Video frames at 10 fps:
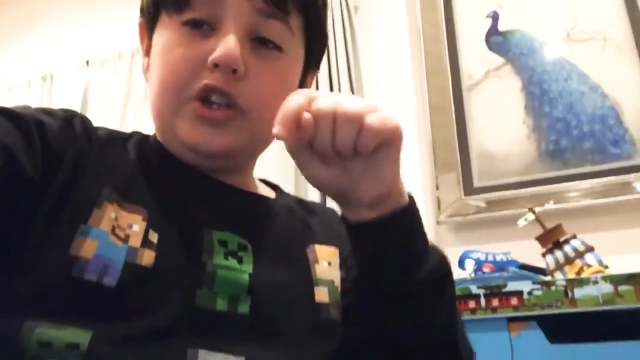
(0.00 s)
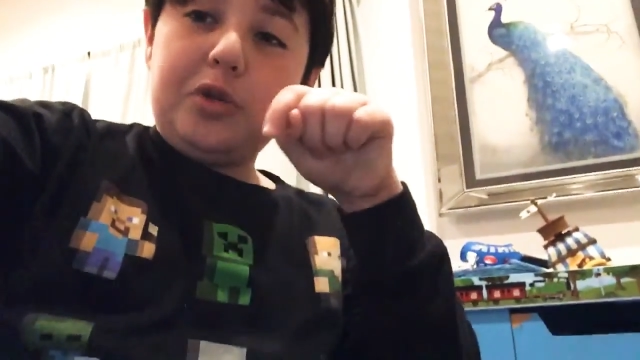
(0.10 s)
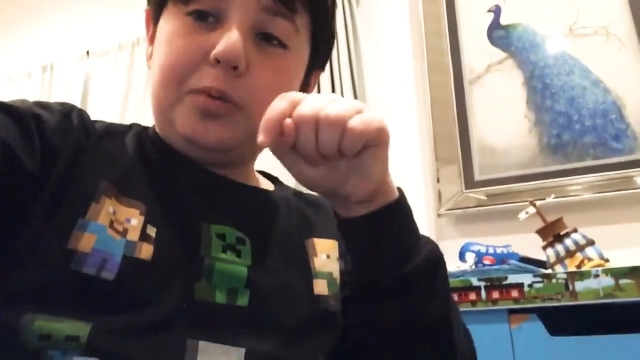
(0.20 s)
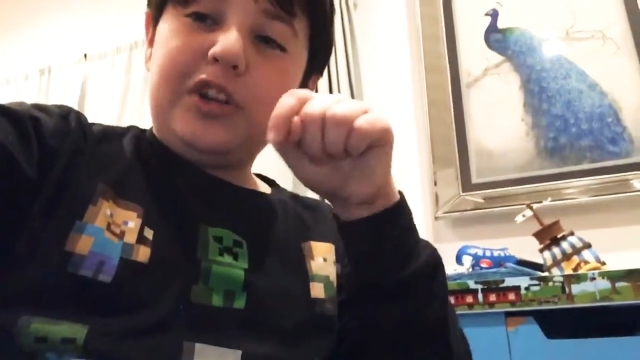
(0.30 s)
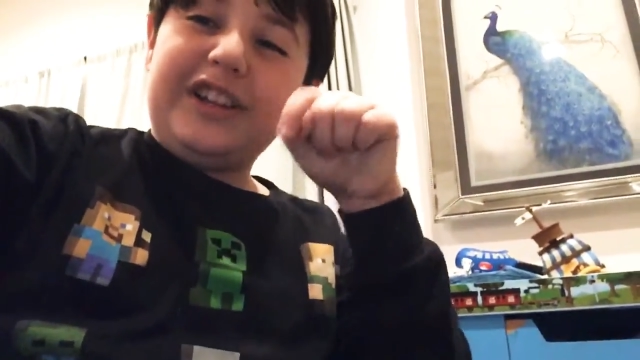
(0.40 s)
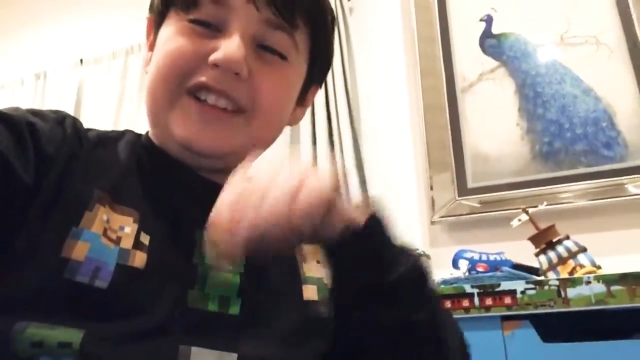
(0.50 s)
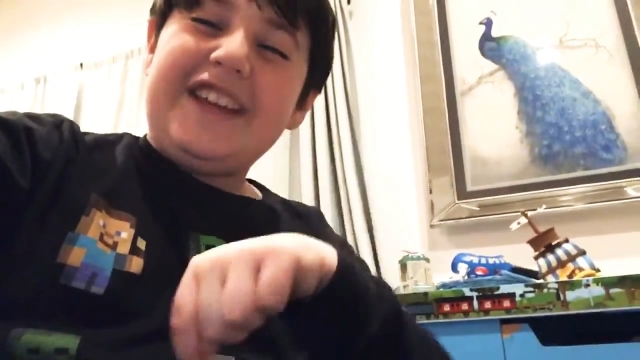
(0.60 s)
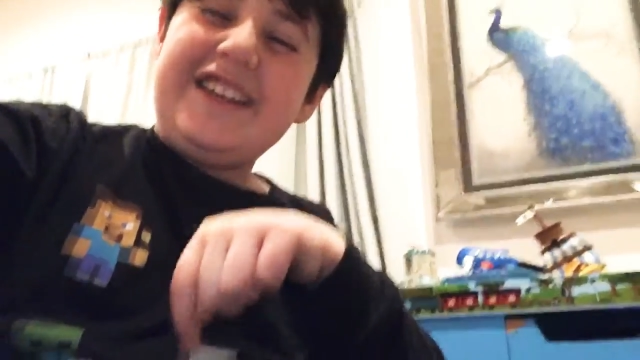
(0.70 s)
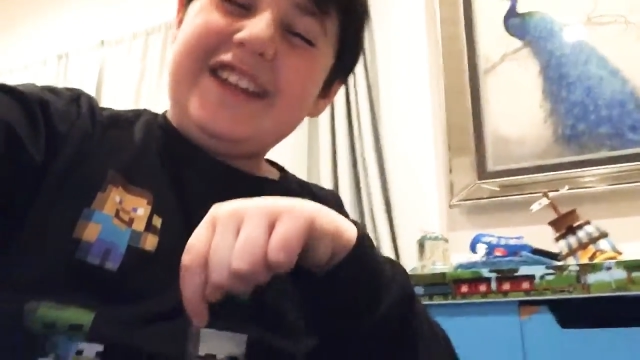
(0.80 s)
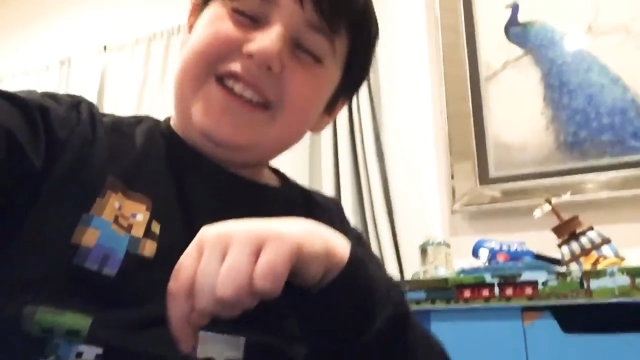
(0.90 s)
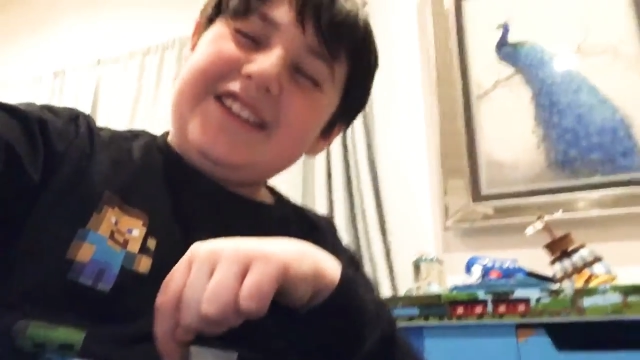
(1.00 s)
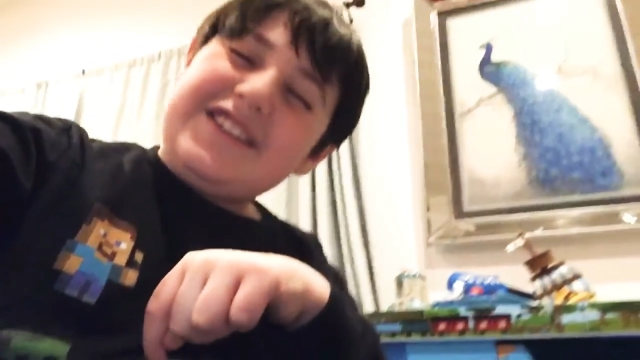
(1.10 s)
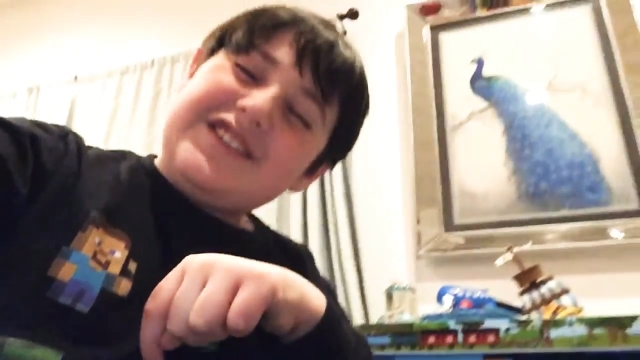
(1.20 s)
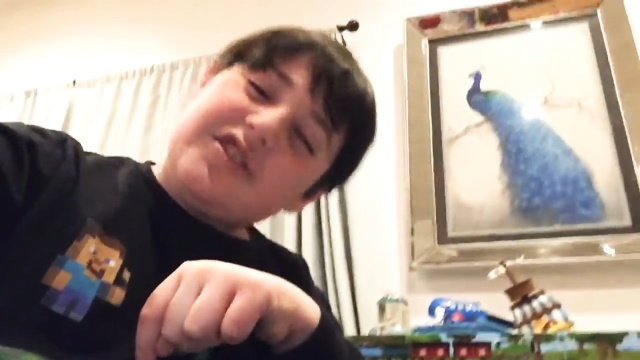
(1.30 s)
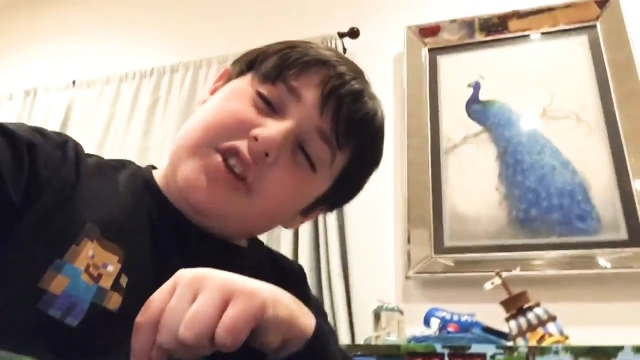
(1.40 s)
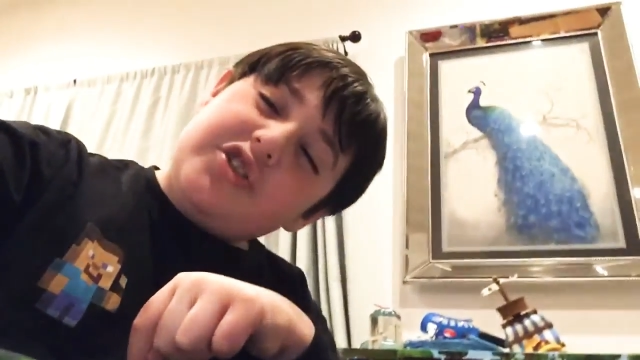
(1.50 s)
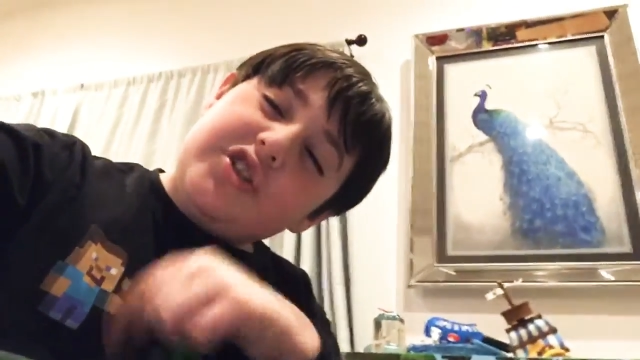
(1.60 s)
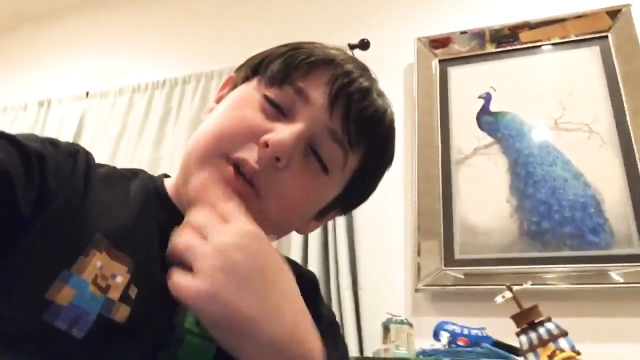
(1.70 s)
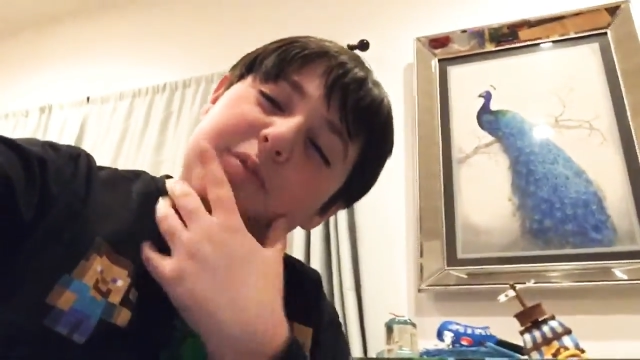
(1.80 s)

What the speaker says: to put a link in the description.